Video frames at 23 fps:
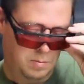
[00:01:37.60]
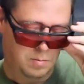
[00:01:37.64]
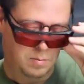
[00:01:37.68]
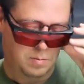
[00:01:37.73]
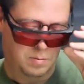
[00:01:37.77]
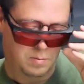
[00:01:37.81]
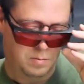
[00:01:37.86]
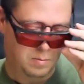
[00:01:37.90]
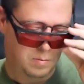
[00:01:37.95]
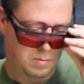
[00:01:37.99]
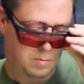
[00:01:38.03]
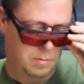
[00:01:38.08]

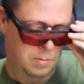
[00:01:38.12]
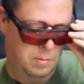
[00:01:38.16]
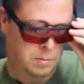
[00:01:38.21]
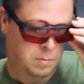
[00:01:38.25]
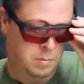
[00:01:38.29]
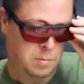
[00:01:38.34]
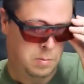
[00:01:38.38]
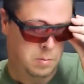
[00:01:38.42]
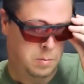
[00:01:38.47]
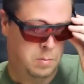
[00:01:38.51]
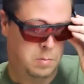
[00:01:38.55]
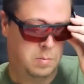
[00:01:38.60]

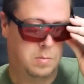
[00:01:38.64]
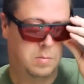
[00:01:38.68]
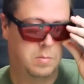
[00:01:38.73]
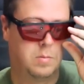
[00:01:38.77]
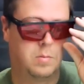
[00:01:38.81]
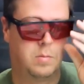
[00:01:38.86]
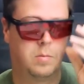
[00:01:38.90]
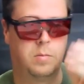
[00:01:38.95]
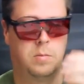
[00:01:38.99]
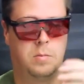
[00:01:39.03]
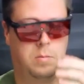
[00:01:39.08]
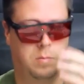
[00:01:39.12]

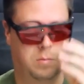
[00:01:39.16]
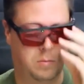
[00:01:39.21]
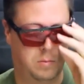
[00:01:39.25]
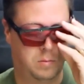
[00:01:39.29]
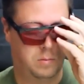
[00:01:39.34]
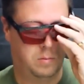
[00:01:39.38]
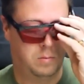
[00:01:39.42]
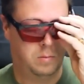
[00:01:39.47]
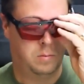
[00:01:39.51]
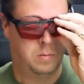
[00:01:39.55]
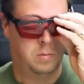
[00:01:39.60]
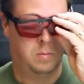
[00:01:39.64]

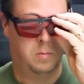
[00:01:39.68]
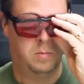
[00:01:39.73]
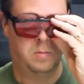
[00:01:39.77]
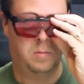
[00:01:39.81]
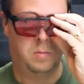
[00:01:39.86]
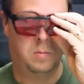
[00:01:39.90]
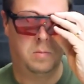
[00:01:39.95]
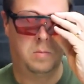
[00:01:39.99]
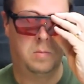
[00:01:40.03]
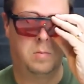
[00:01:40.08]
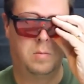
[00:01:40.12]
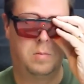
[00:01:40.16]

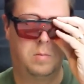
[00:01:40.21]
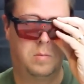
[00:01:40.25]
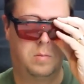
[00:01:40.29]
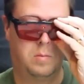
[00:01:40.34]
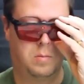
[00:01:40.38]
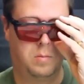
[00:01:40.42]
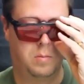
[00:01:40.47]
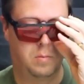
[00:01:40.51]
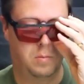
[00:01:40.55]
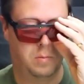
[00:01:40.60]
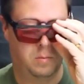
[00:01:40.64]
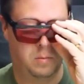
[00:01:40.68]

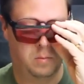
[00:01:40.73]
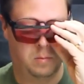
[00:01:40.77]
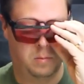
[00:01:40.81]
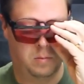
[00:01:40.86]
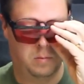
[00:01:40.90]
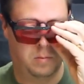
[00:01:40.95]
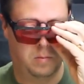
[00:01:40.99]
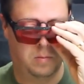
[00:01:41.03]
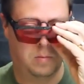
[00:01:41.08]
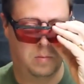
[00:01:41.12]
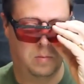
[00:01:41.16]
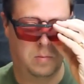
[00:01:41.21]

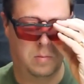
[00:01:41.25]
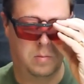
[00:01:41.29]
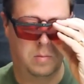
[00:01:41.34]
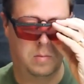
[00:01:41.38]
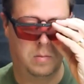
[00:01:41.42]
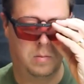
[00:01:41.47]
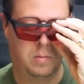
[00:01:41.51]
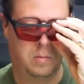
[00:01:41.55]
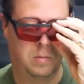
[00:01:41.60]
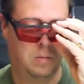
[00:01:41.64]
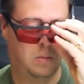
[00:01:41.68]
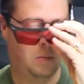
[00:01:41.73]

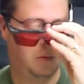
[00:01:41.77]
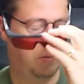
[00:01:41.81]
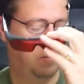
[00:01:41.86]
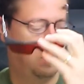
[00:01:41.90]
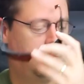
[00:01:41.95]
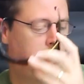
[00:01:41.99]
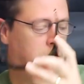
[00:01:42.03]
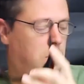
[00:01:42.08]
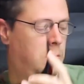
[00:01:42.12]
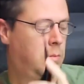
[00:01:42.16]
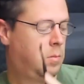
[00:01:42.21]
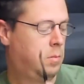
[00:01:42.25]

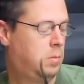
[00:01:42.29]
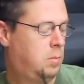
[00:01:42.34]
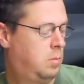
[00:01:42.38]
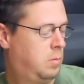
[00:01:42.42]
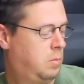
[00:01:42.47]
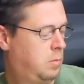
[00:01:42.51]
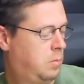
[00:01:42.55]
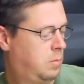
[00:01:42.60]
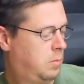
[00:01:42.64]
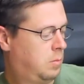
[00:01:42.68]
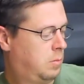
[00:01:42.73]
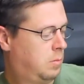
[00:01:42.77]

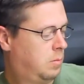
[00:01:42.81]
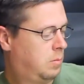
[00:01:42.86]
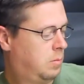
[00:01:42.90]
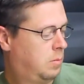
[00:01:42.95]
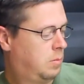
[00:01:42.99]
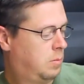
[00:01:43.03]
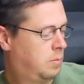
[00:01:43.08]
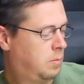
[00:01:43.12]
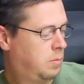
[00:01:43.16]
Nobody speaks.